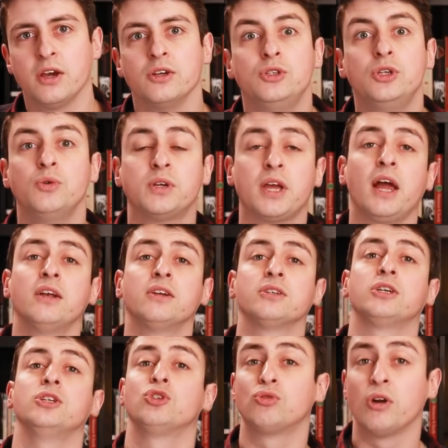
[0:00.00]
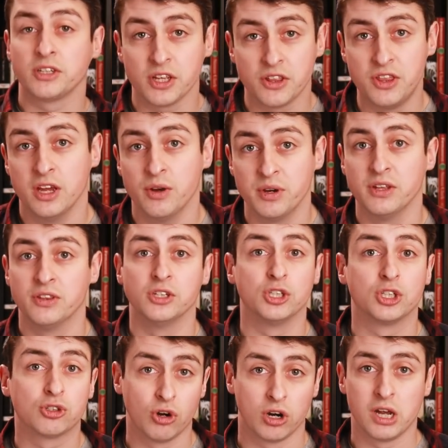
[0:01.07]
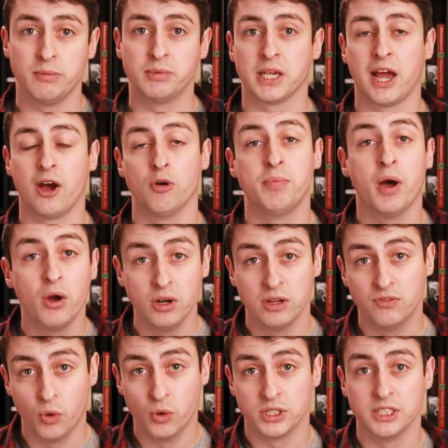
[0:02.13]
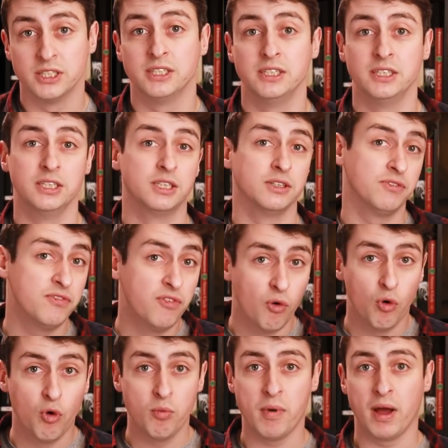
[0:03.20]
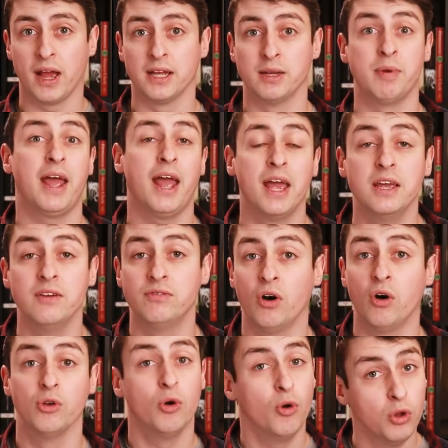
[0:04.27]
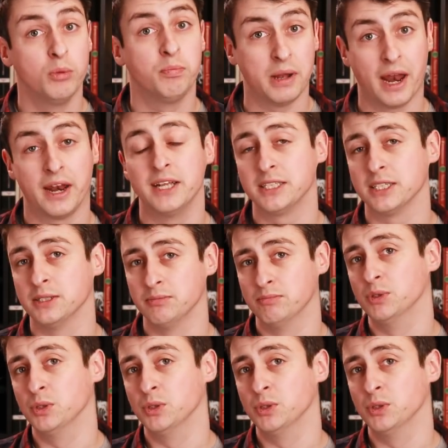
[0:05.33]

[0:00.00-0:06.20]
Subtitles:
you can construct a theory that describes how polar vortices form and behave on all planets and